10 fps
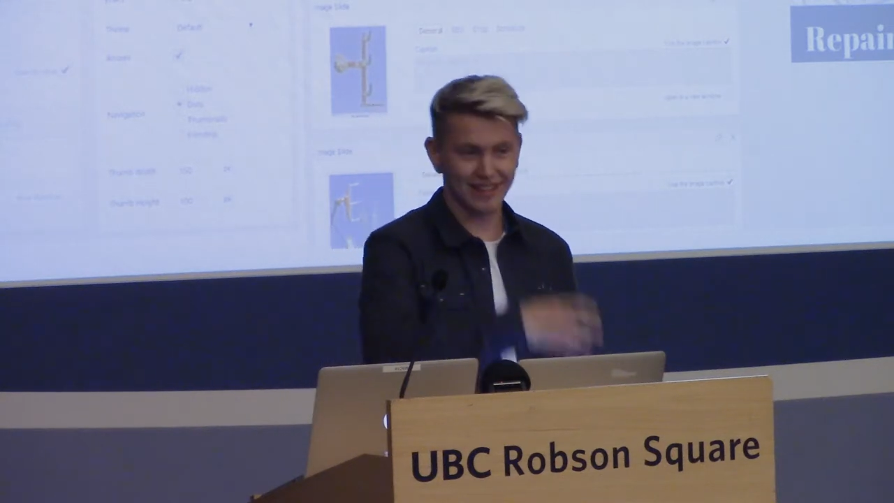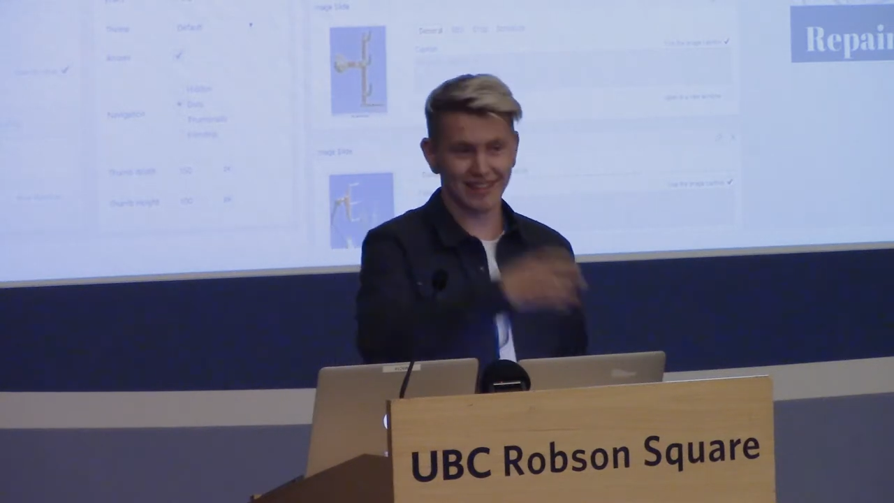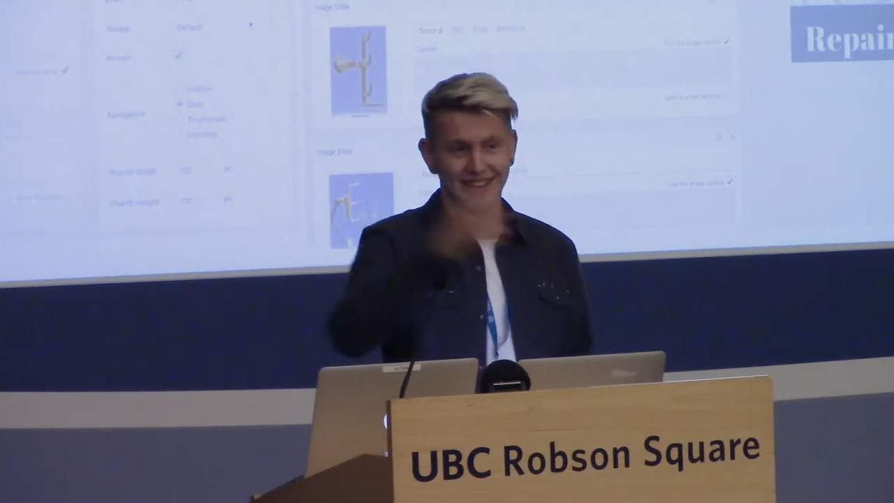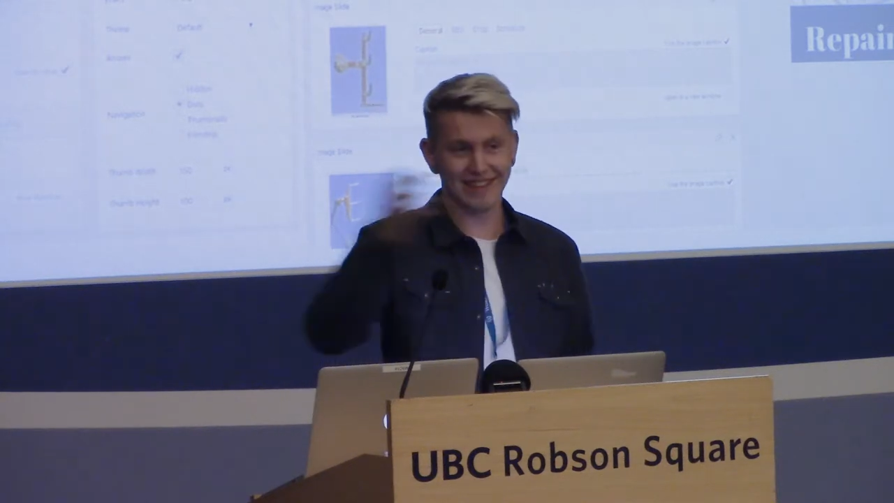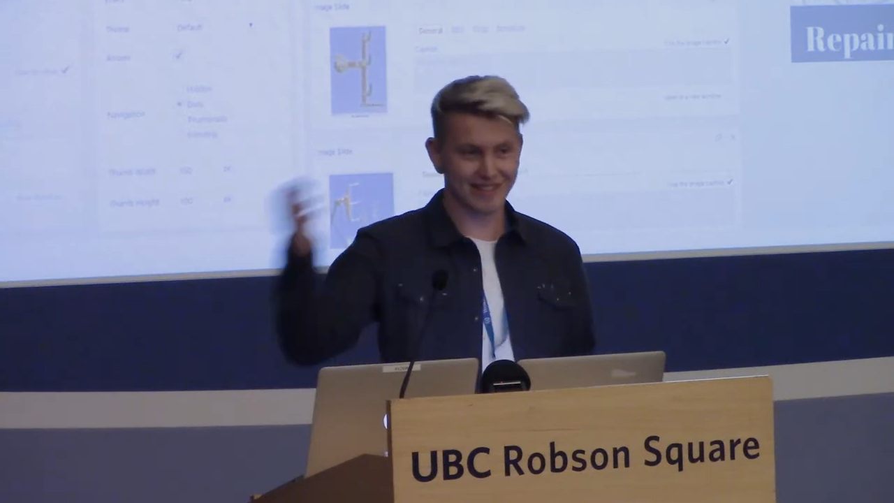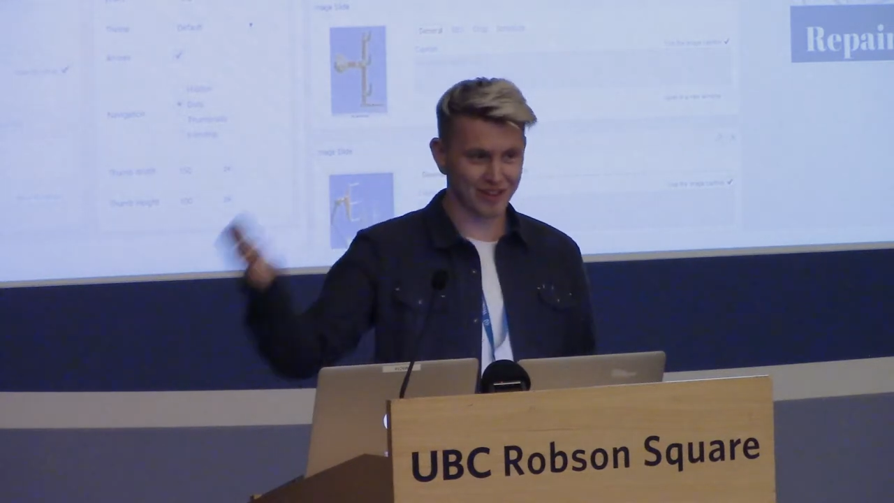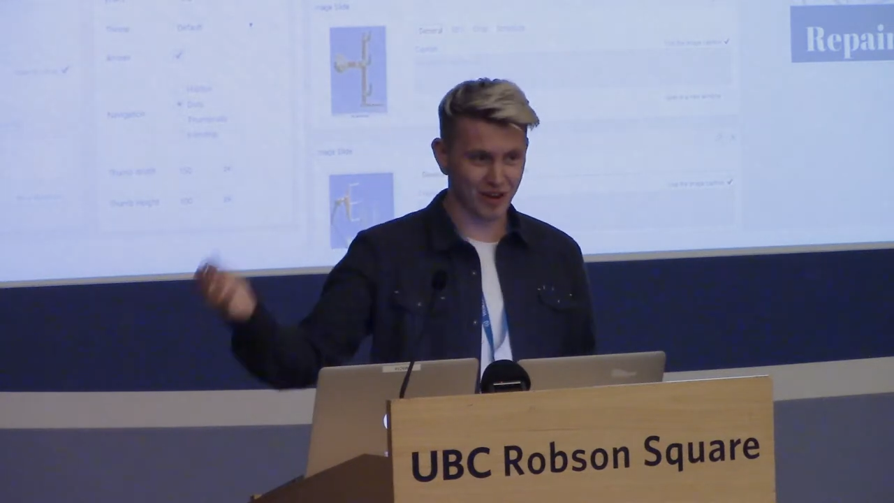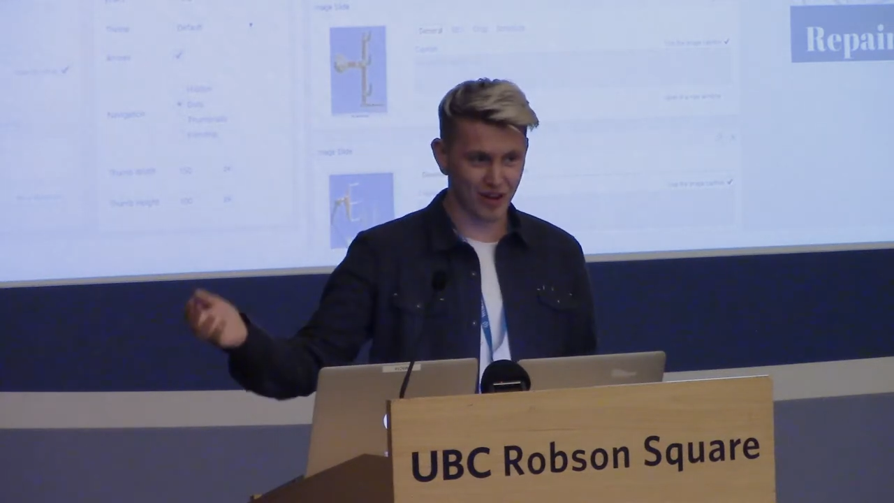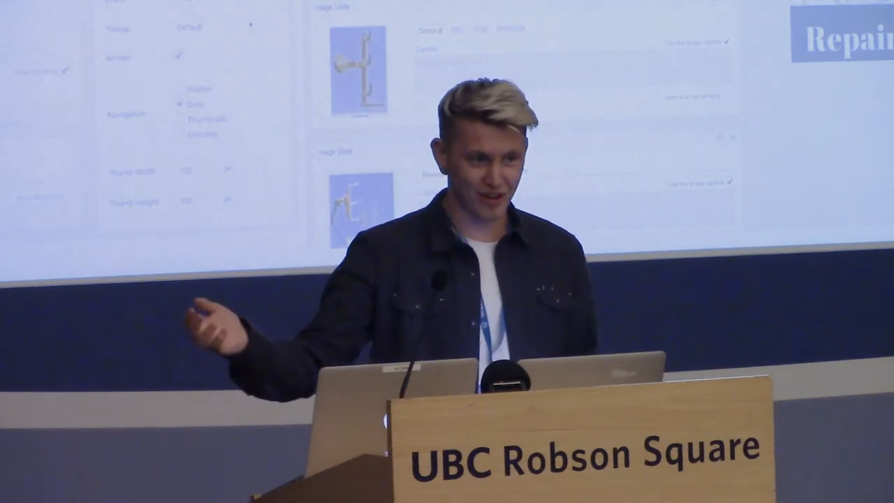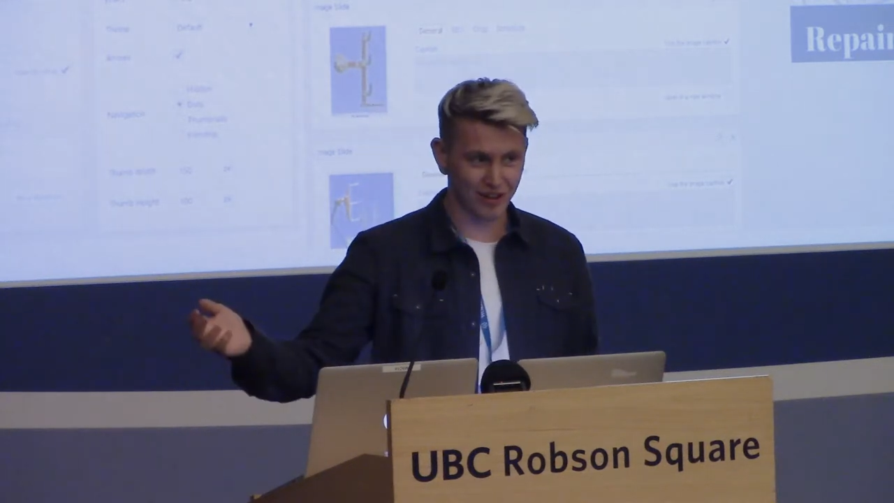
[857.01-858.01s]
These are
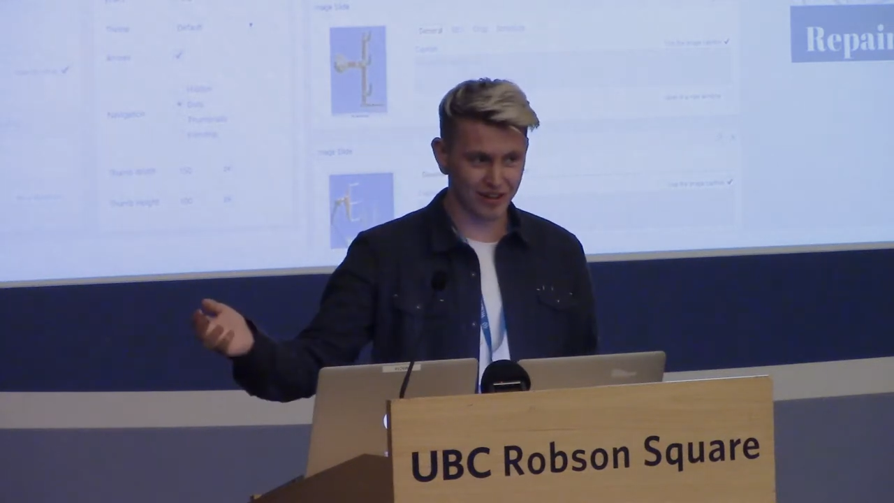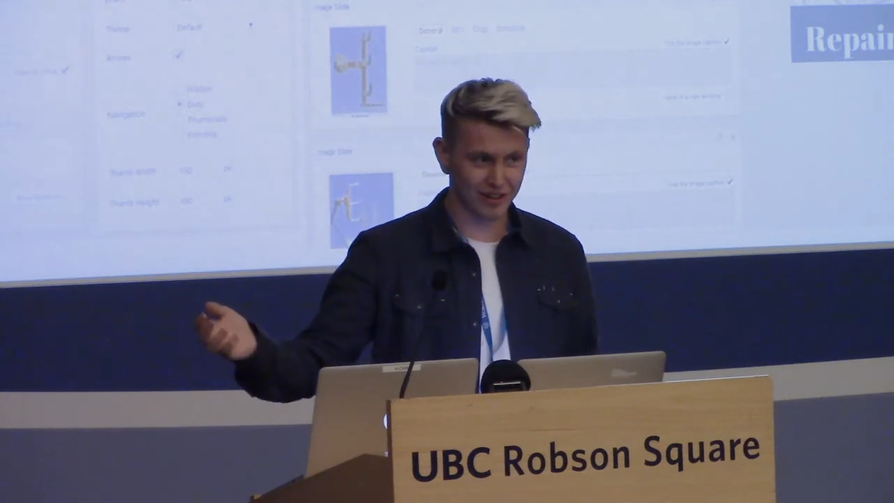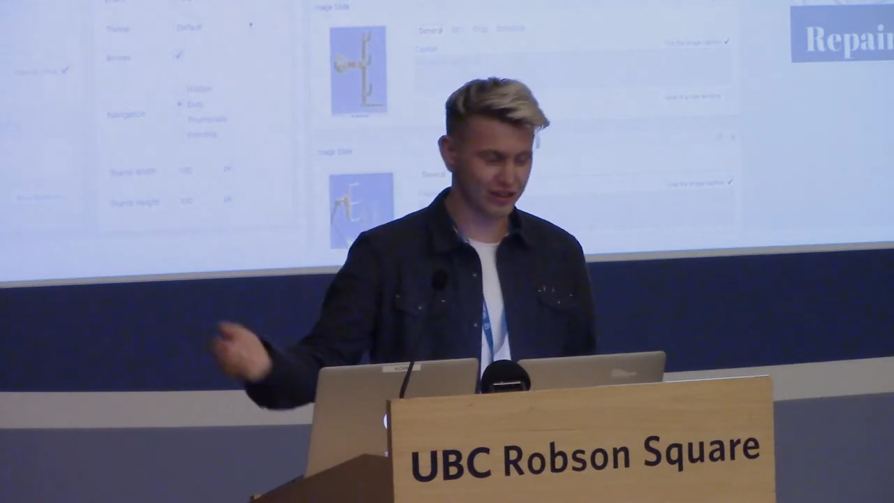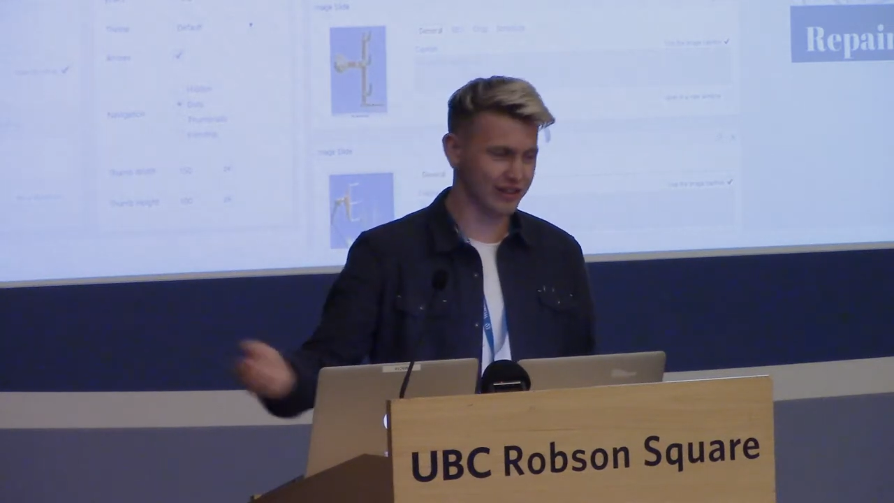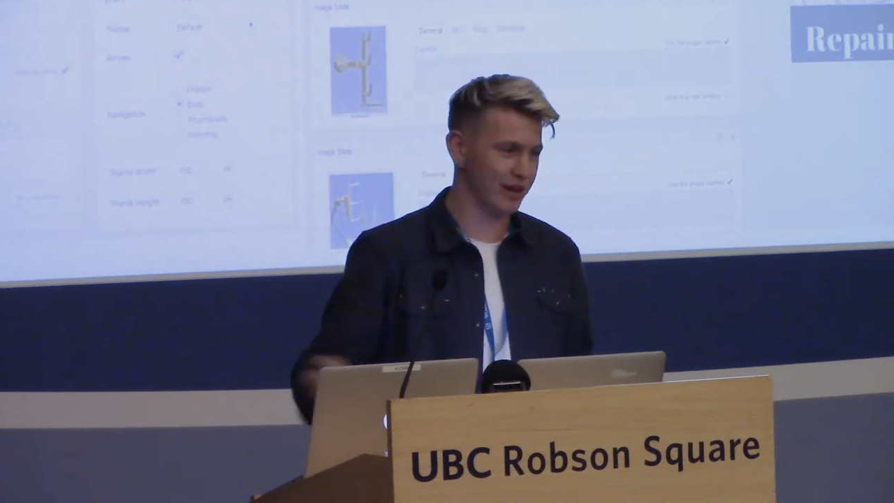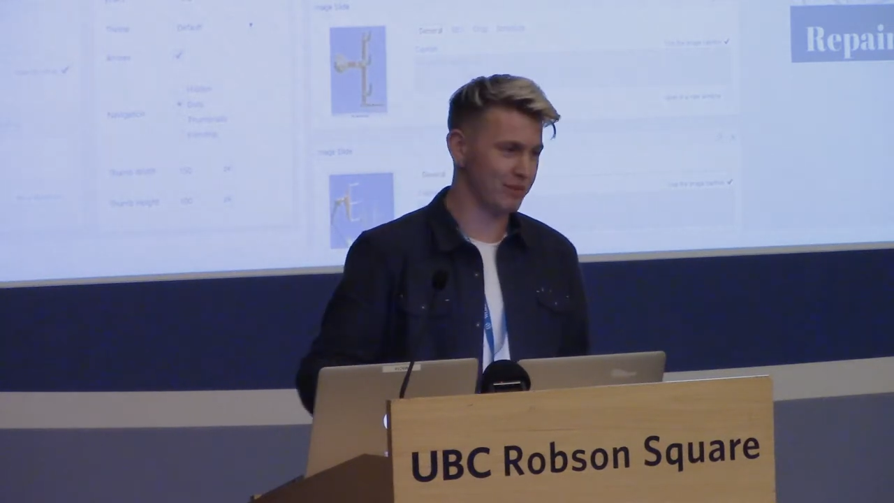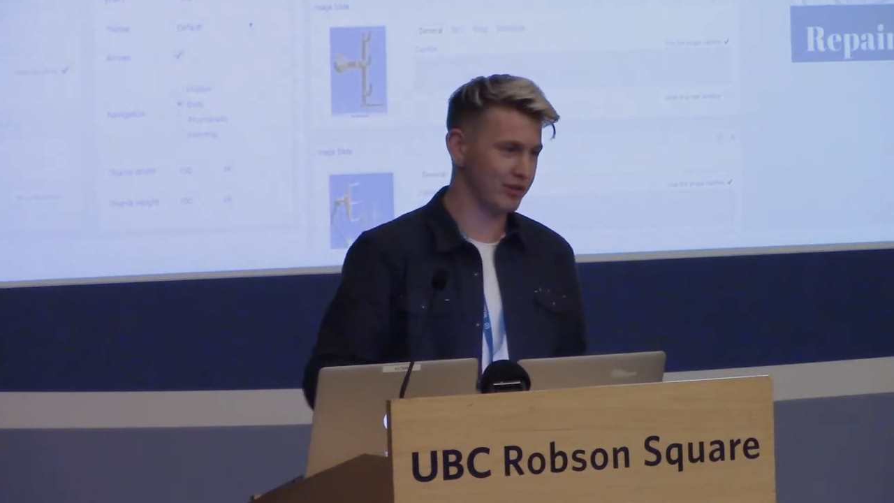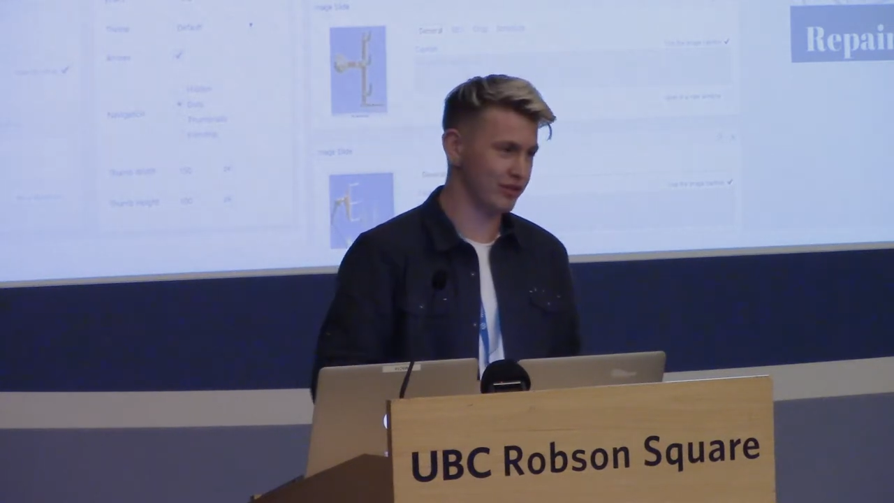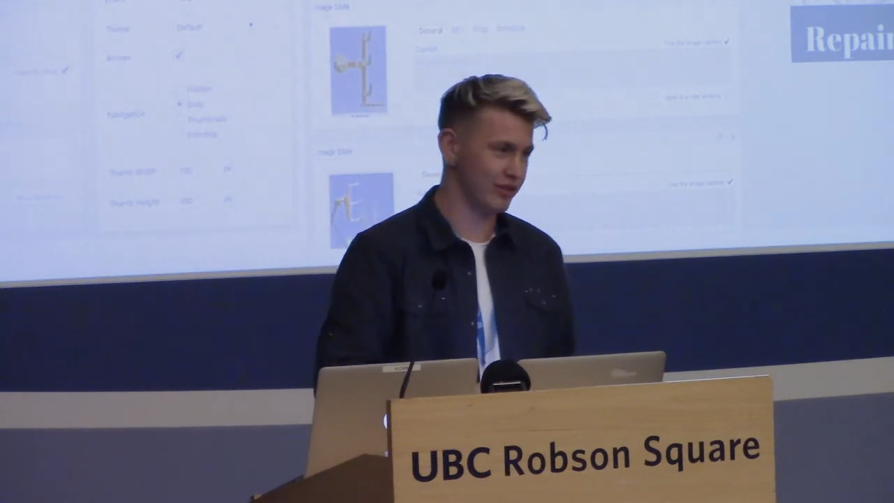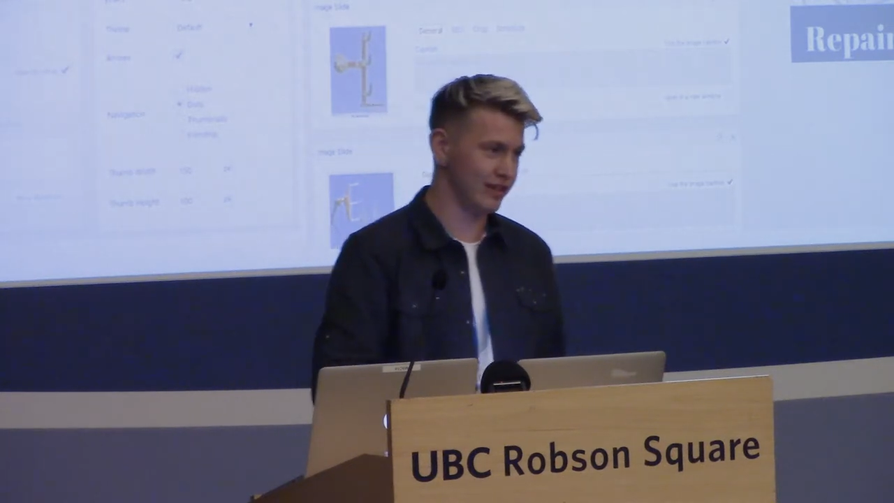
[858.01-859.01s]
all learning
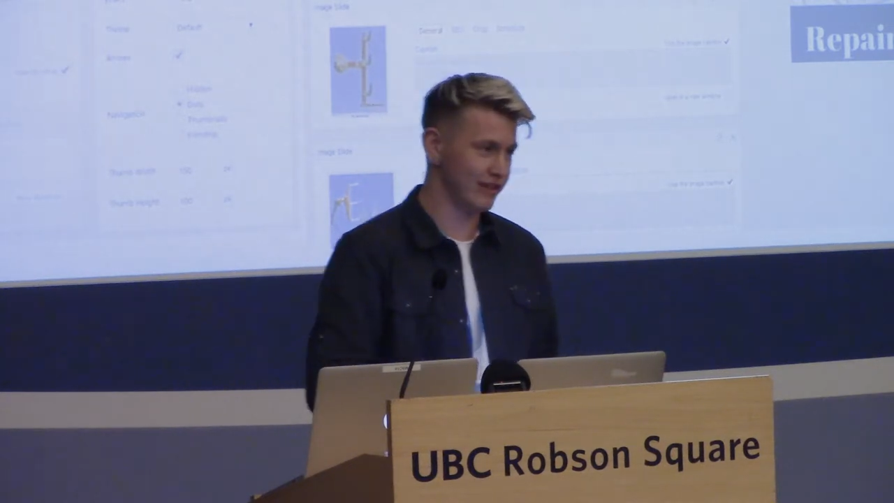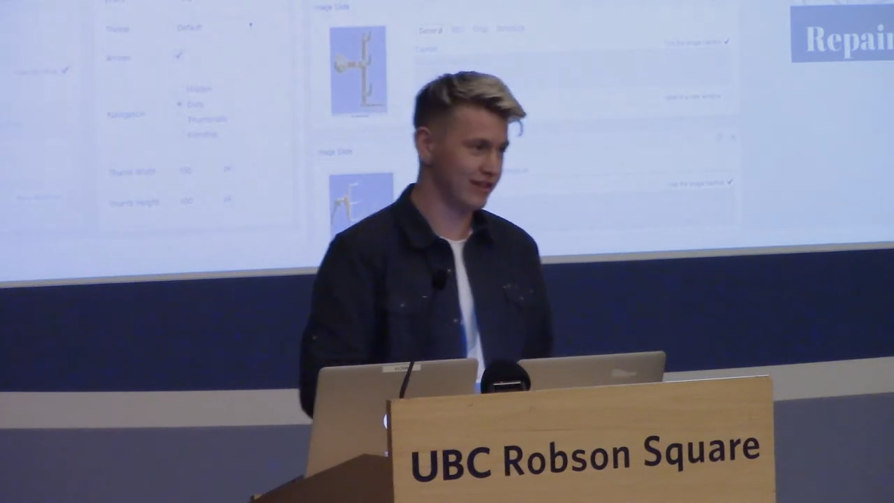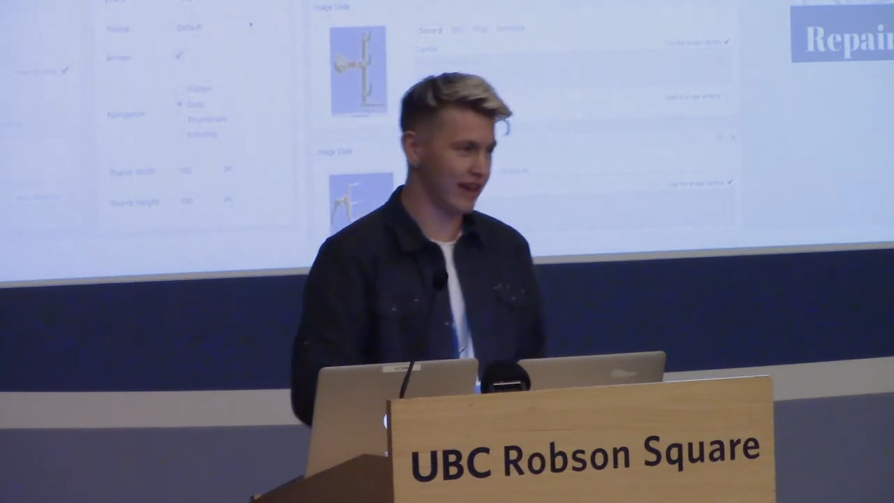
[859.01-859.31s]
opportunities,